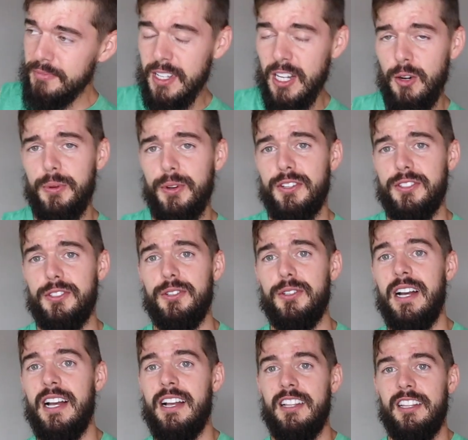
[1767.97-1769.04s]
Hope you are too.
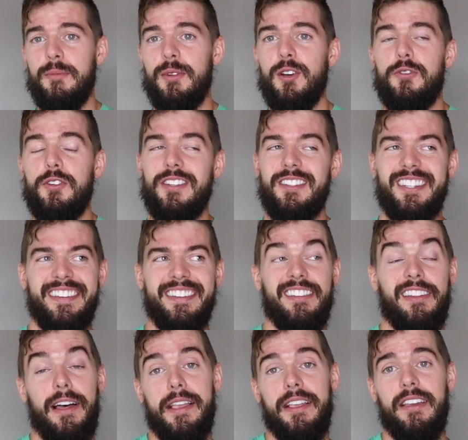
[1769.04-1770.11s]
Let me know if you didn't
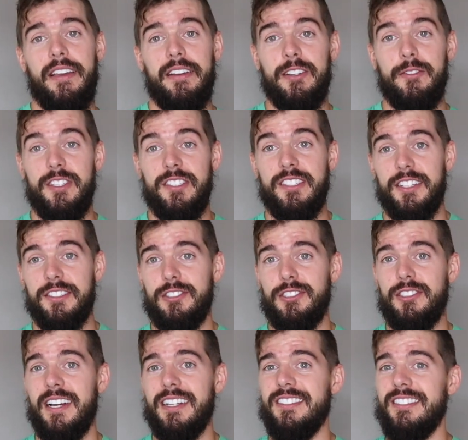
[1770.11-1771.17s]
like any of these
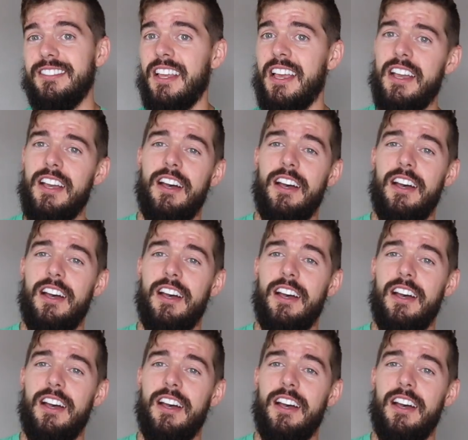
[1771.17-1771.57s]
exercises.